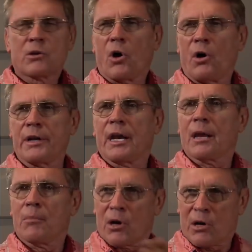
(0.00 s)
called
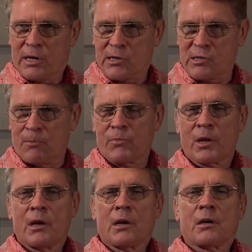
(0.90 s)
Lamarckism,
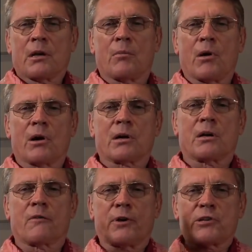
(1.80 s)
Lamarck,
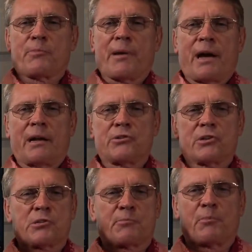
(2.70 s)
a French
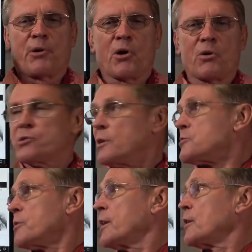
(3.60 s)
biologist, proposed, and
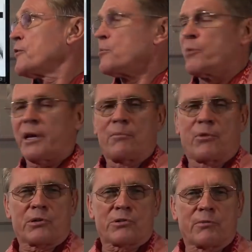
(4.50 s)
it's right here from
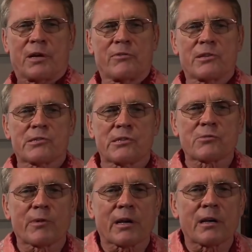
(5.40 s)
Wikibooks or whatever this
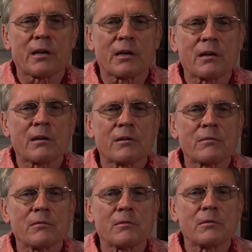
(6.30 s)
is, Wiki,
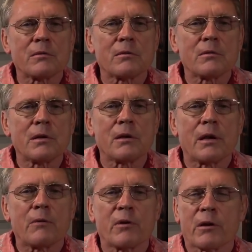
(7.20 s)
eh,
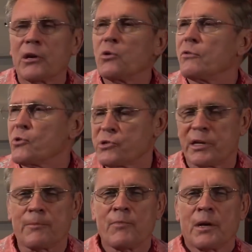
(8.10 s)
Wiki University.